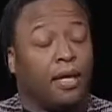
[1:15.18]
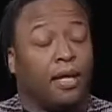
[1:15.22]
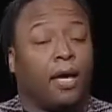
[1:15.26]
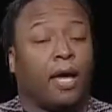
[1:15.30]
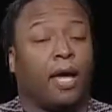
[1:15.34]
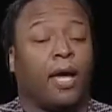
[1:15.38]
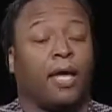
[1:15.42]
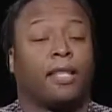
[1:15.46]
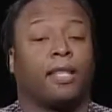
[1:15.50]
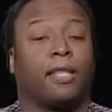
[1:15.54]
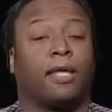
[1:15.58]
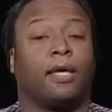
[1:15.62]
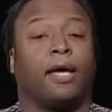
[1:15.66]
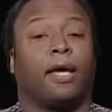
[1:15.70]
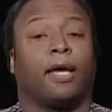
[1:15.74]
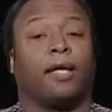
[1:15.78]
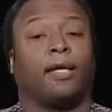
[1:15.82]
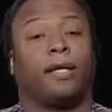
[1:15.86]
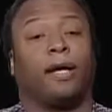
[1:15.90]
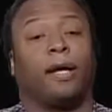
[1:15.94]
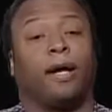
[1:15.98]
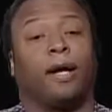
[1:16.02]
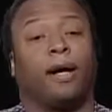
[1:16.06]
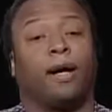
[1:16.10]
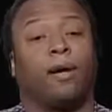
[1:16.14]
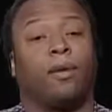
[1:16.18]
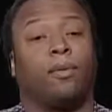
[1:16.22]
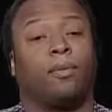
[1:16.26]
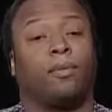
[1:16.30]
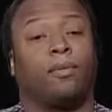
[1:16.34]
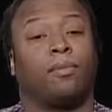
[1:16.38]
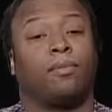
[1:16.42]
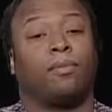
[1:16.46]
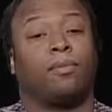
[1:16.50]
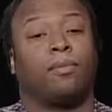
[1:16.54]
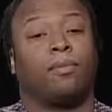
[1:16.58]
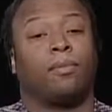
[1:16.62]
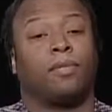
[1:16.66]
And then
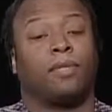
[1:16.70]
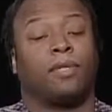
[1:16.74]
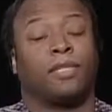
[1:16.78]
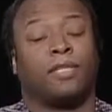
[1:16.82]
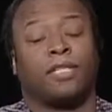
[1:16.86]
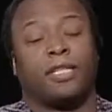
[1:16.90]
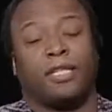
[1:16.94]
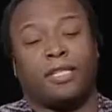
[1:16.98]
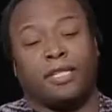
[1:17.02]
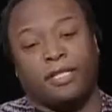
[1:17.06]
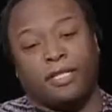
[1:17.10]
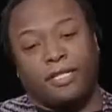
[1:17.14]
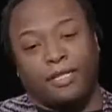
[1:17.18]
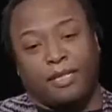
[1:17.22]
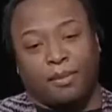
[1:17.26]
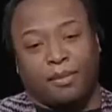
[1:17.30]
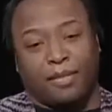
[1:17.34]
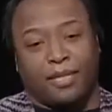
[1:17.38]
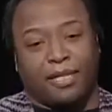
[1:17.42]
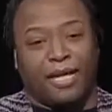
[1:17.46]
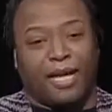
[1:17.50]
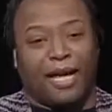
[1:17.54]
see, this is something